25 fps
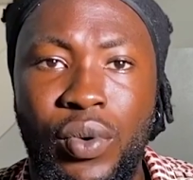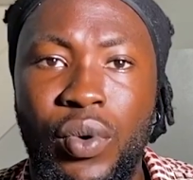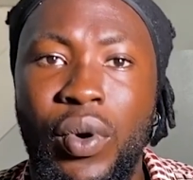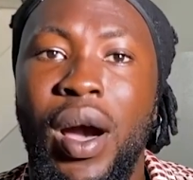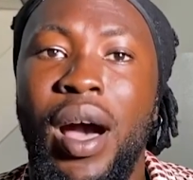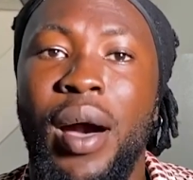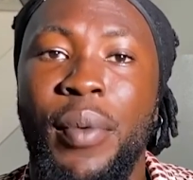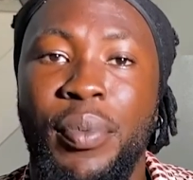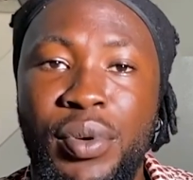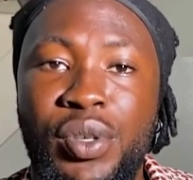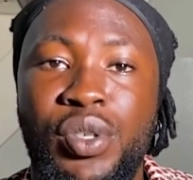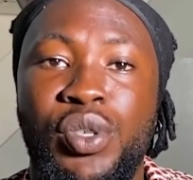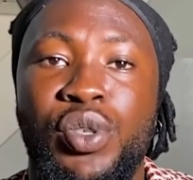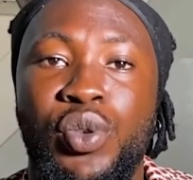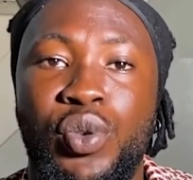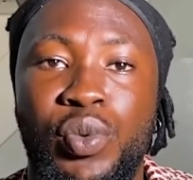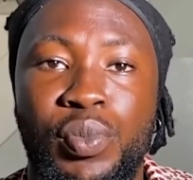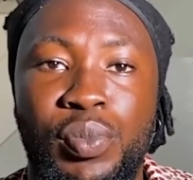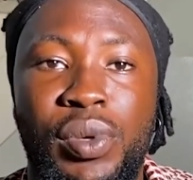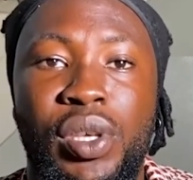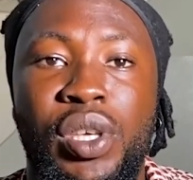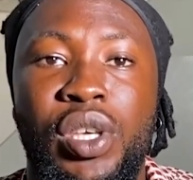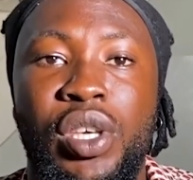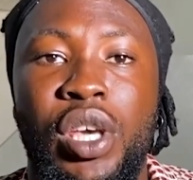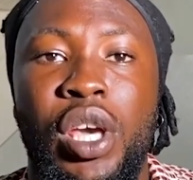who happens to
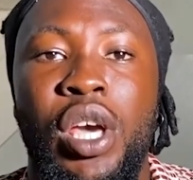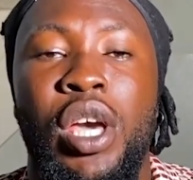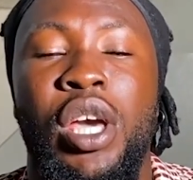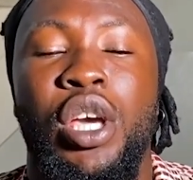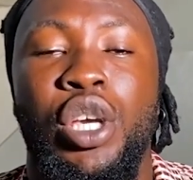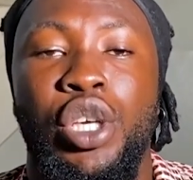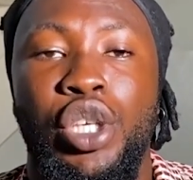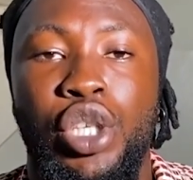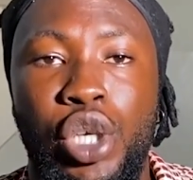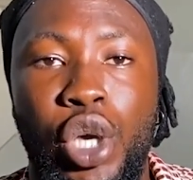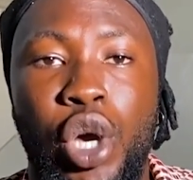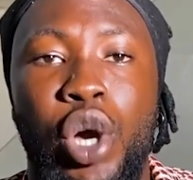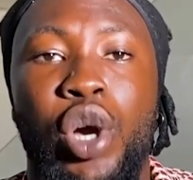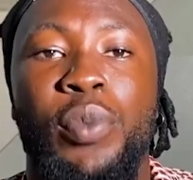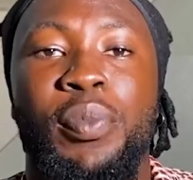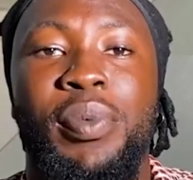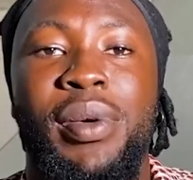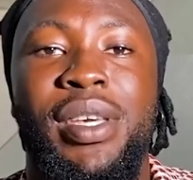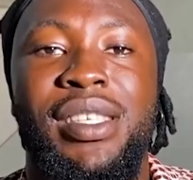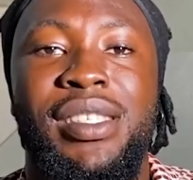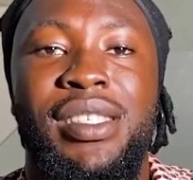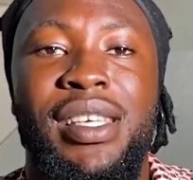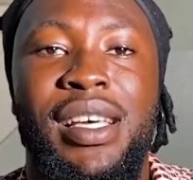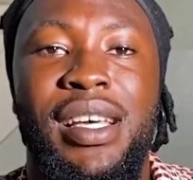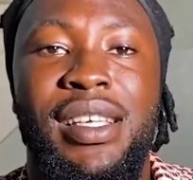be young
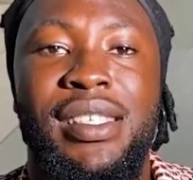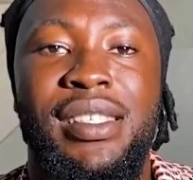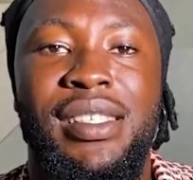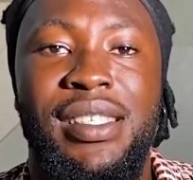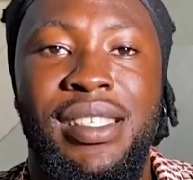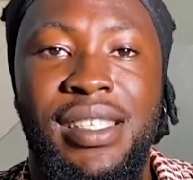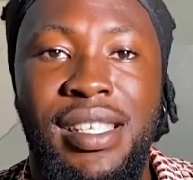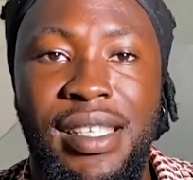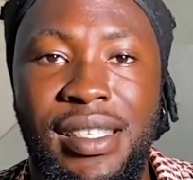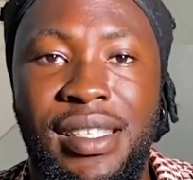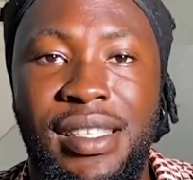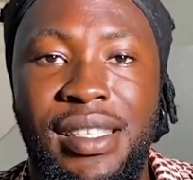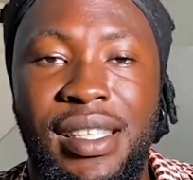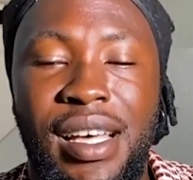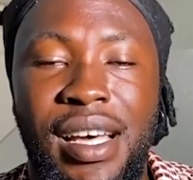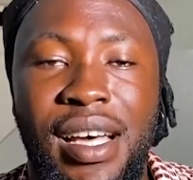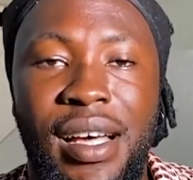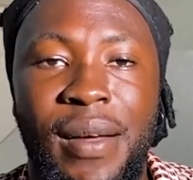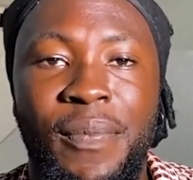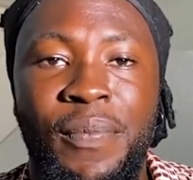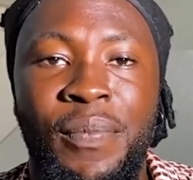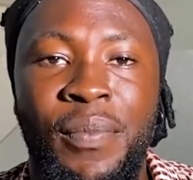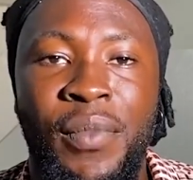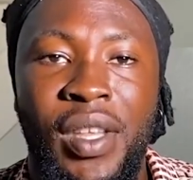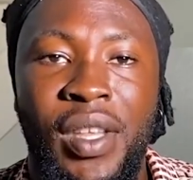Peter's sister